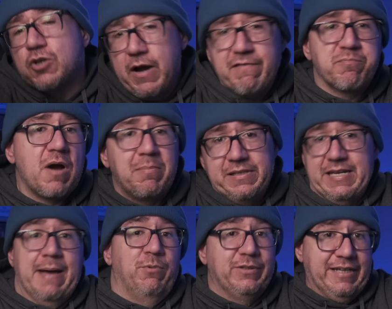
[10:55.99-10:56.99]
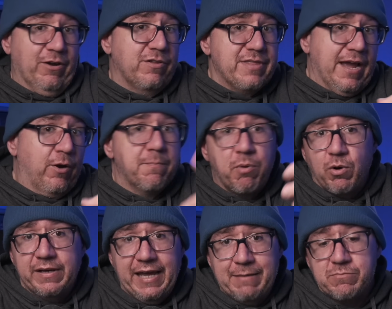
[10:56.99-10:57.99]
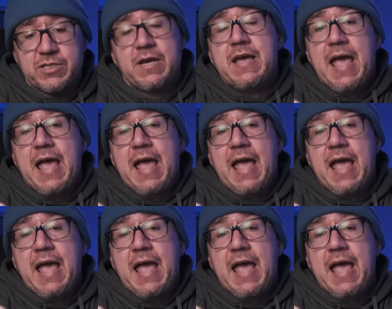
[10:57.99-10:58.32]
have probably dabbled here and there in board games,